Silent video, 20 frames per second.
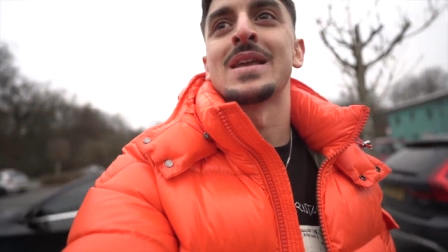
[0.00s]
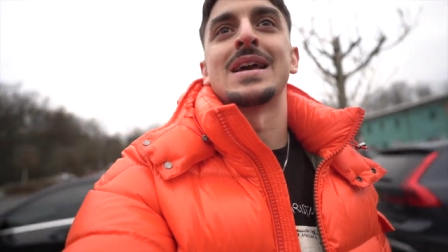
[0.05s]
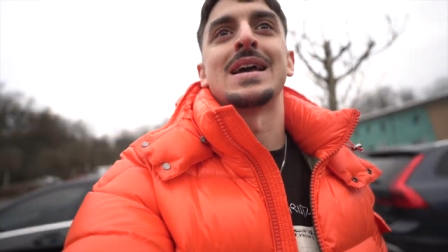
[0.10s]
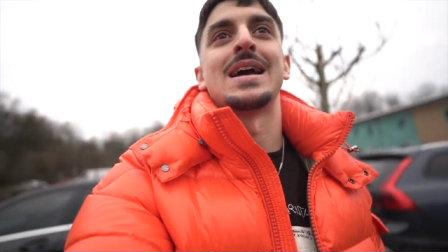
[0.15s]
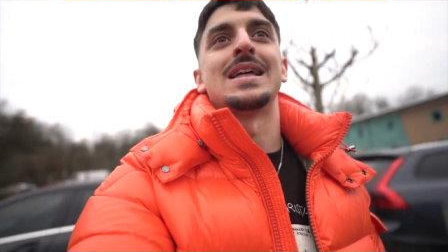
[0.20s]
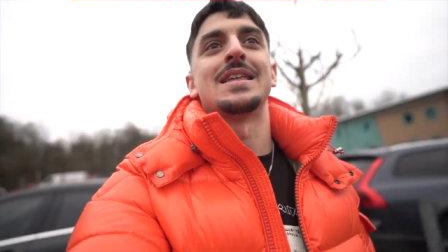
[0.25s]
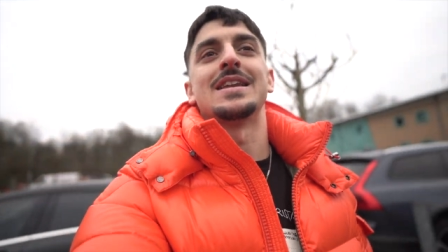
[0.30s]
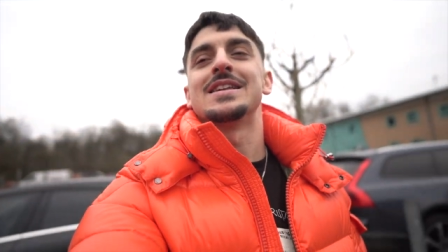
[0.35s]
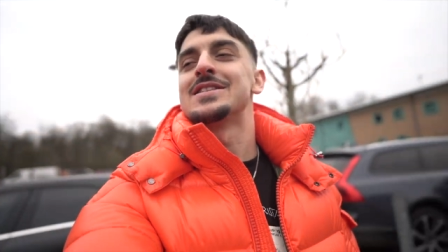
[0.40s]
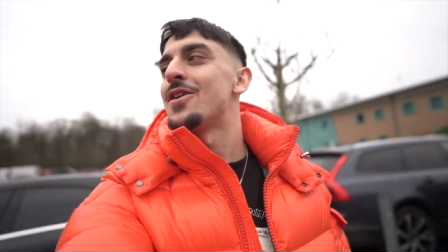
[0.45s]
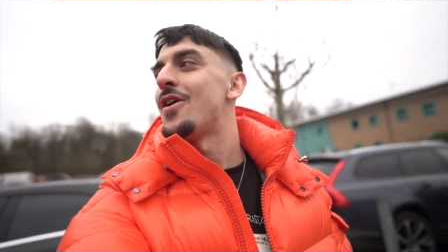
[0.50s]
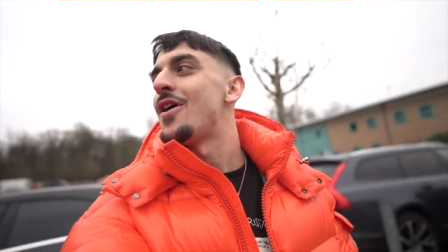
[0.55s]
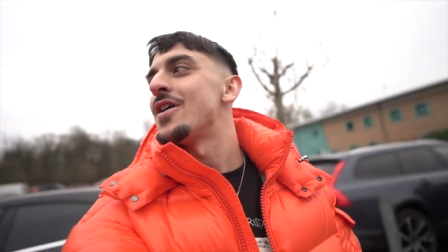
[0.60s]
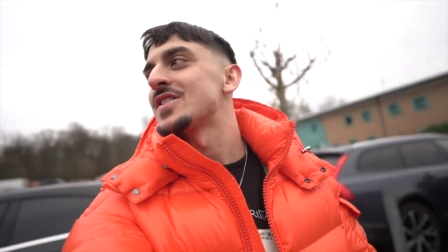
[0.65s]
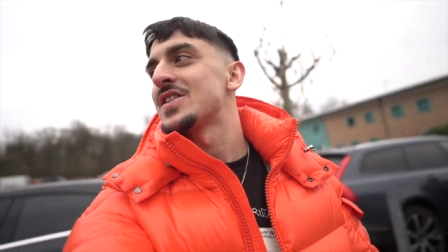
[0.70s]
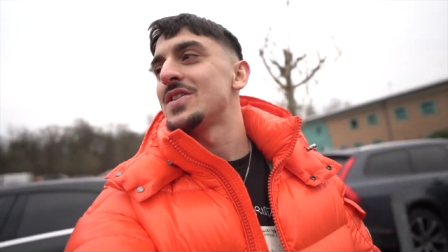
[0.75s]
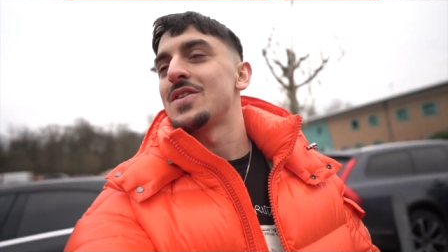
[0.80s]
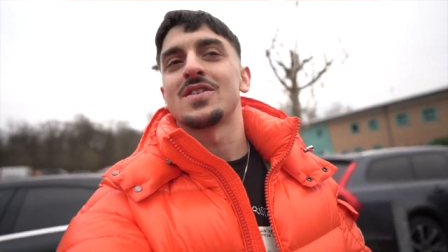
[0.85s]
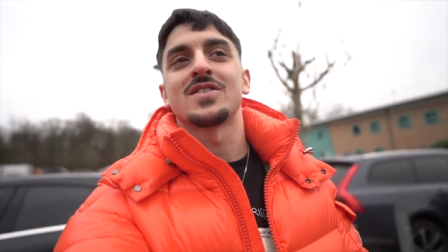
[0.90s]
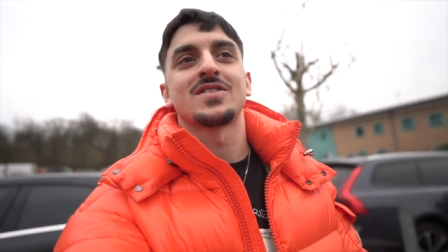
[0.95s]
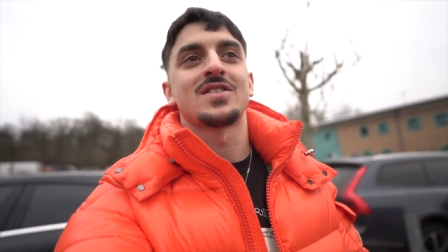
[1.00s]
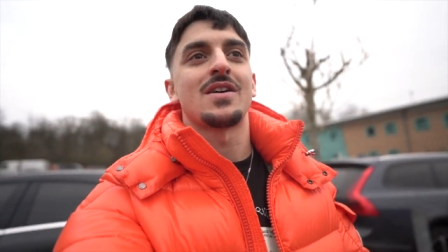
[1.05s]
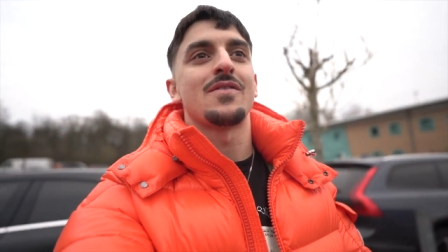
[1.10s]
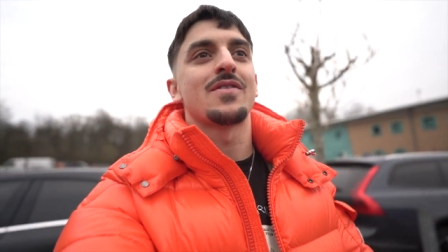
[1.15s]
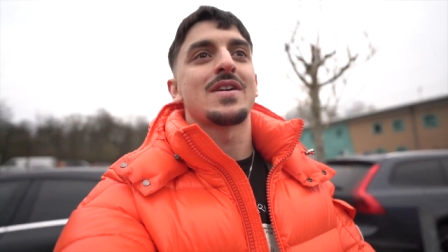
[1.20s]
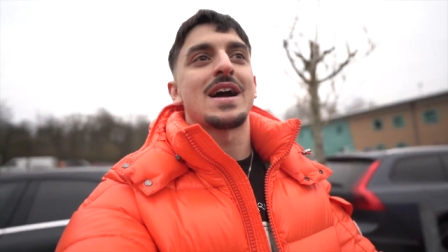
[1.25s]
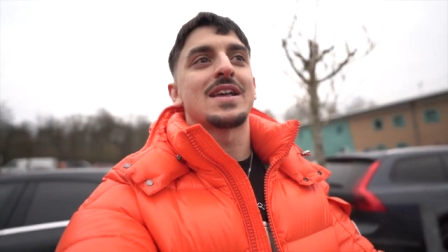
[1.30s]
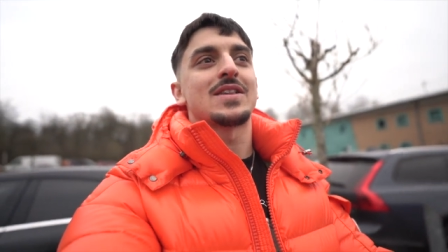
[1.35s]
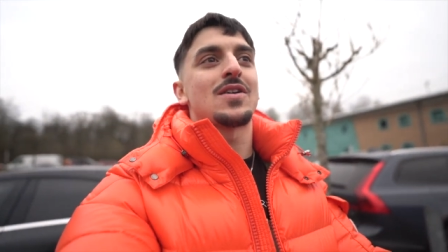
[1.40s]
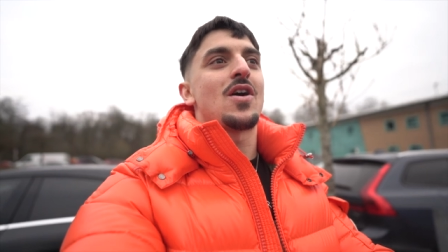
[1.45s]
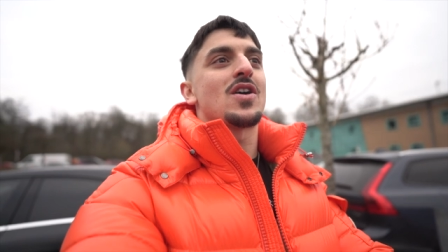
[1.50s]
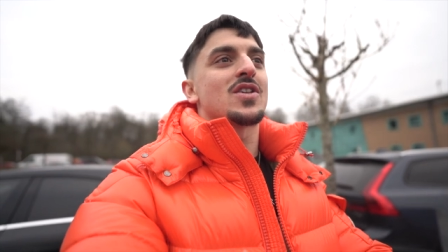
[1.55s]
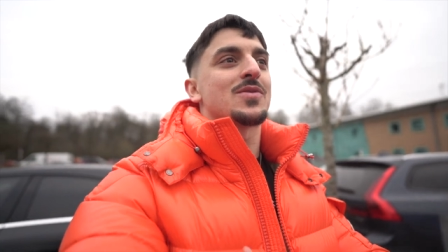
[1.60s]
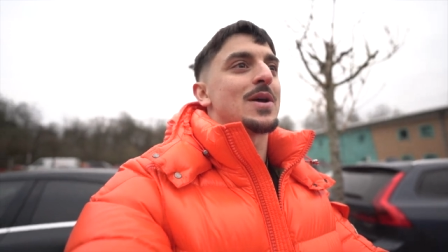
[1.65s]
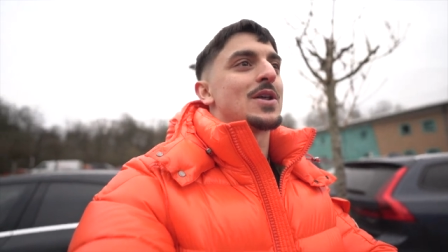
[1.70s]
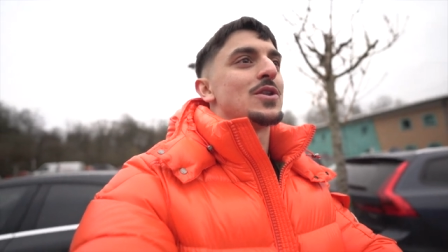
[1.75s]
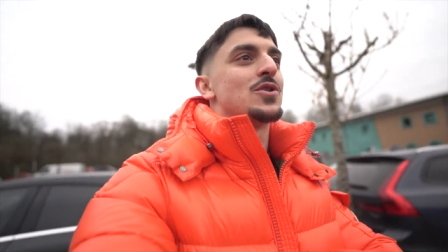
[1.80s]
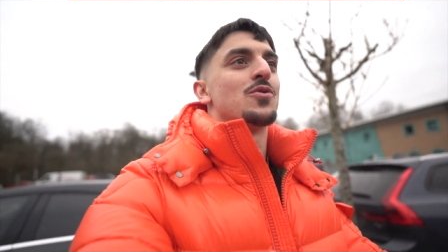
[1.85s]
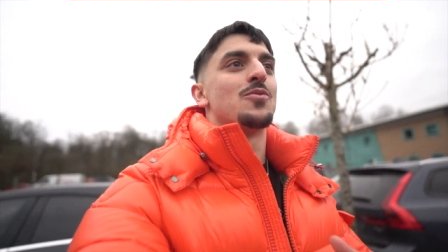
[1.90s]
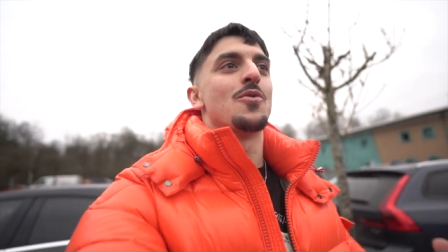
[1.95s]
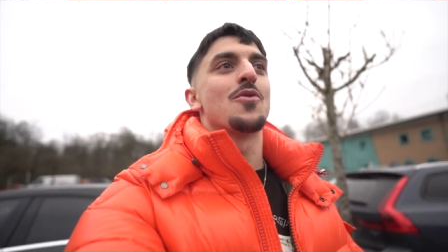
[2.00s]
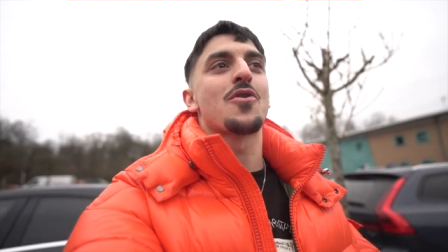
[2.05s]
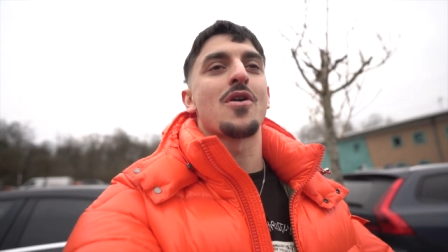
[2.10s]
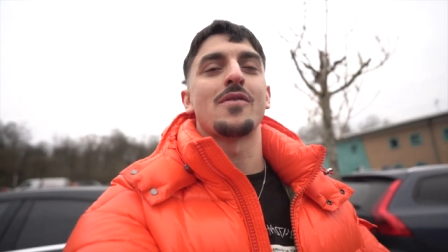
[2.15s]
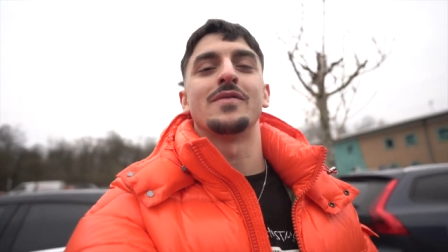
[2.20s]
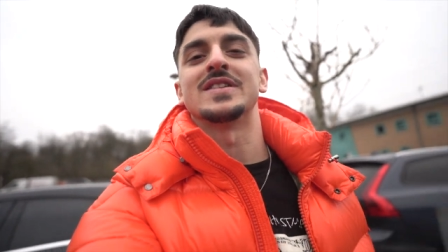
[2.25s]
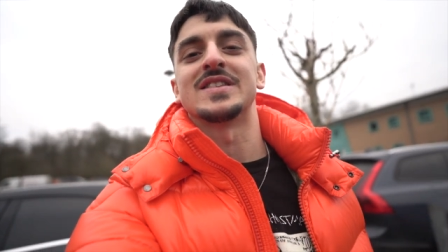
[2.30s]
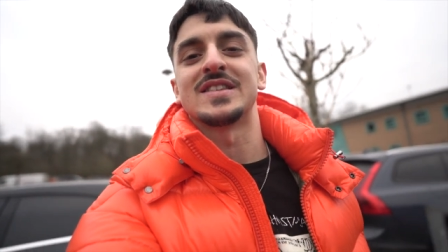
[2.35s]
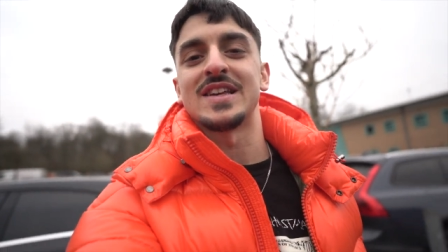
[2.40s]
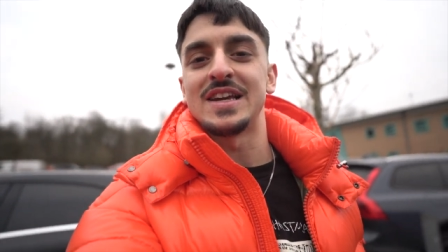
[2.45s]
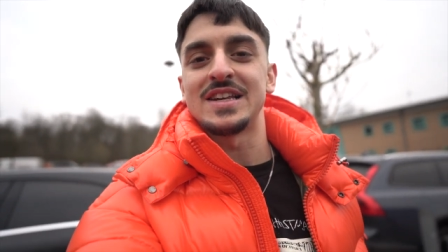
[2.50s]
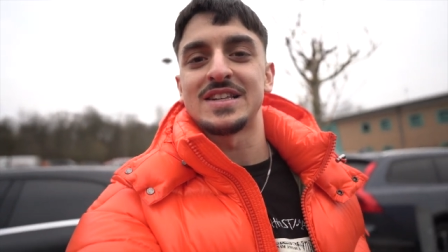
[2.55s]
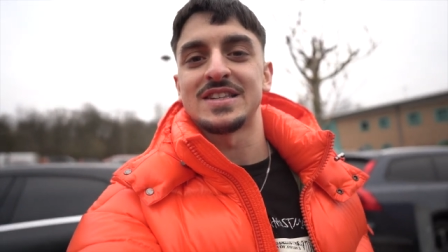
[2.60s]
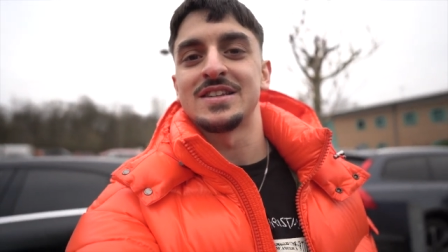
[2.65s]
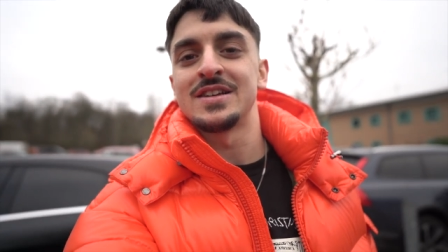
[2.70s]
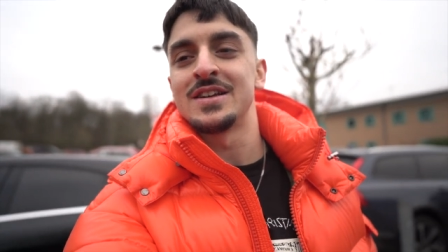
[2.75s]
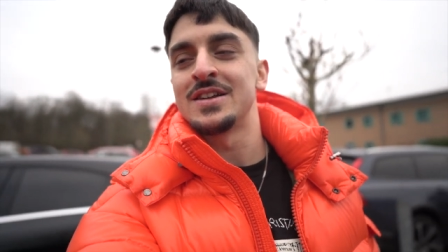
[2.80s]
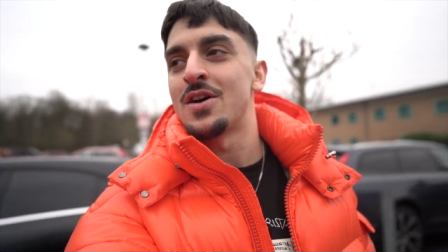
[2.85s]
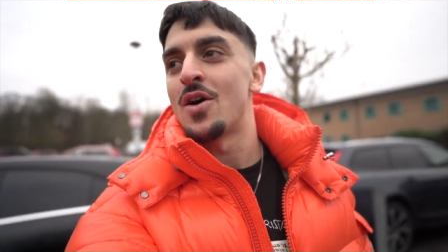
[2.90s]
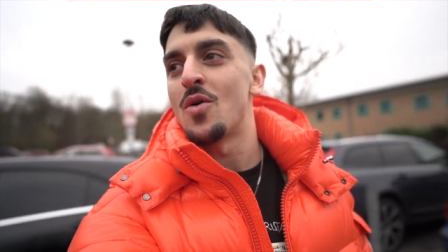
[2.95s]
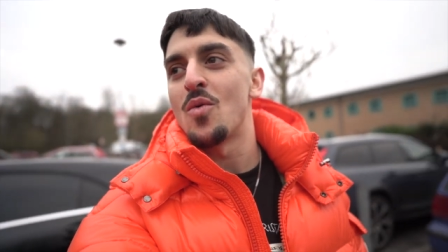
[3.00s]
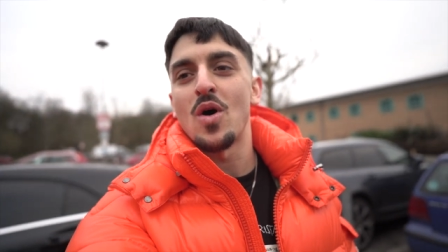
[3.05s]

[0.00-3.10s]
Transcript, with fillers: And then he's asking us, the other guys ask about normal conversation or oh,